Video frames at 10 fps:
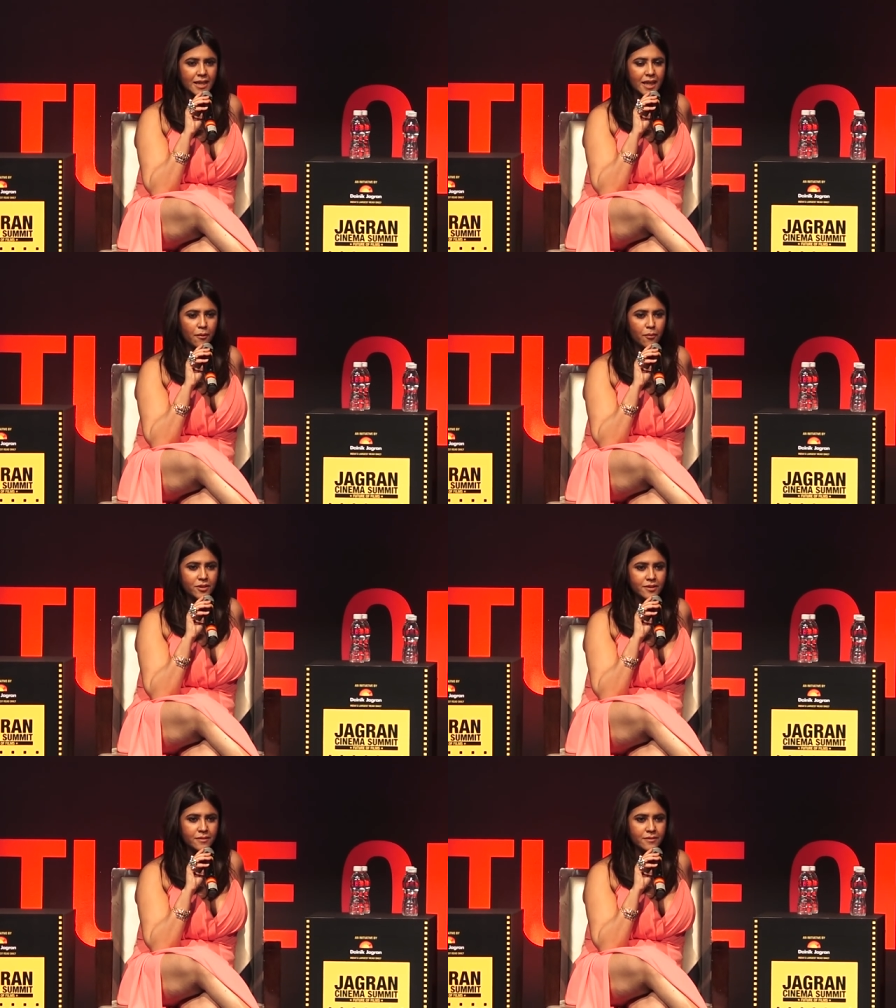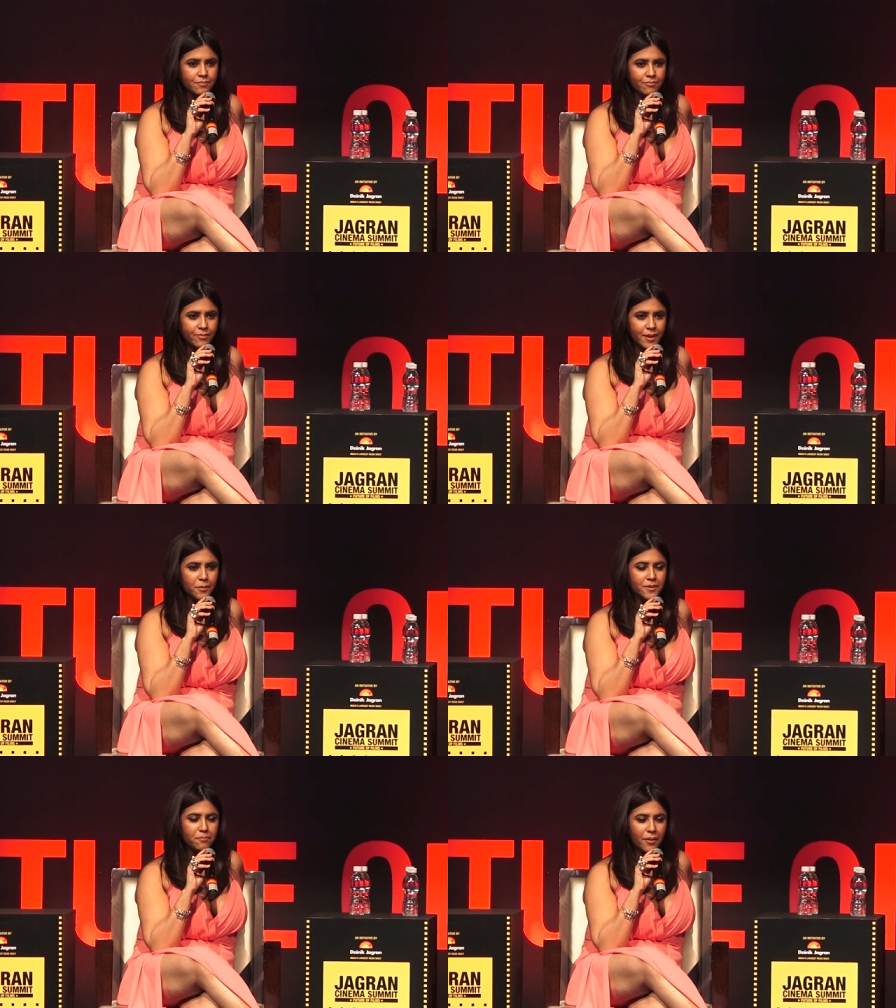there was, it
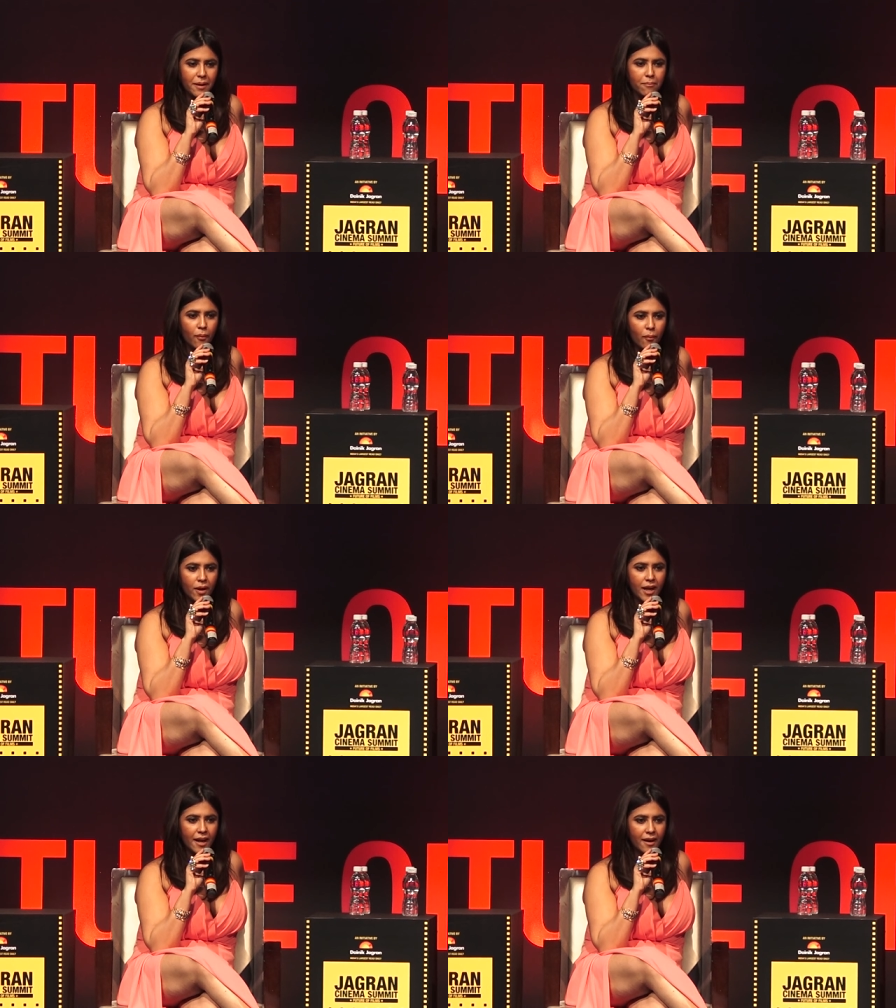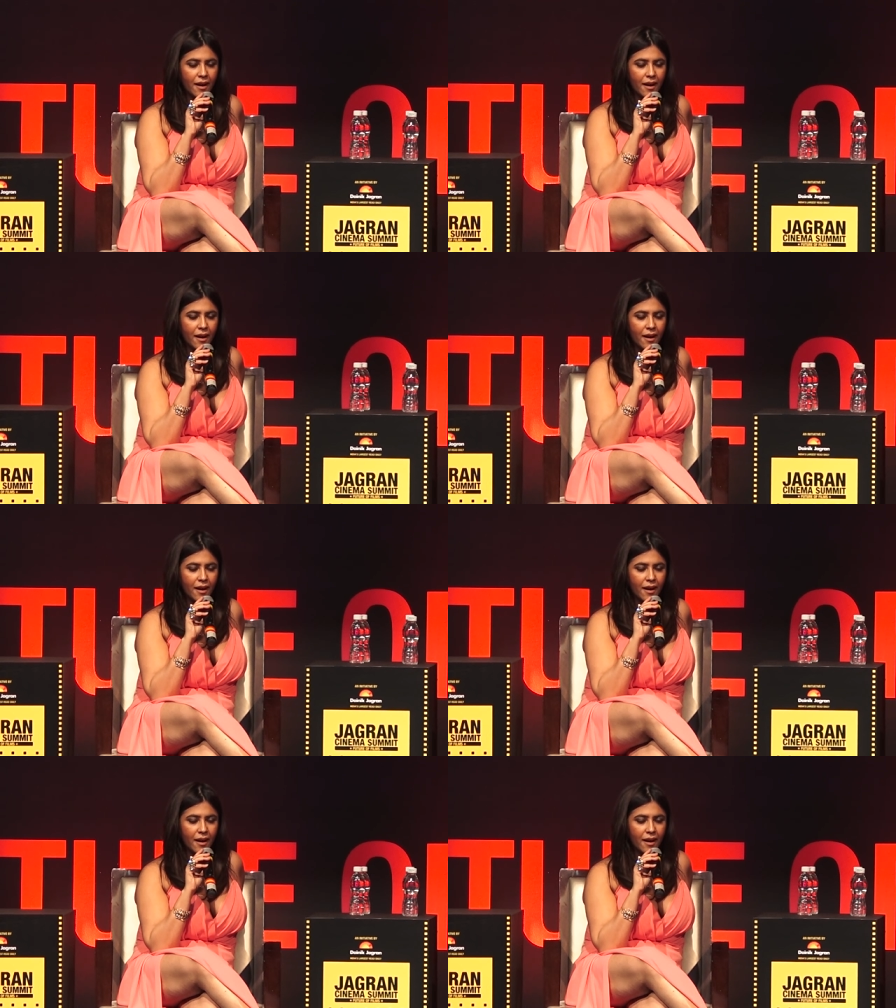was pretty bold and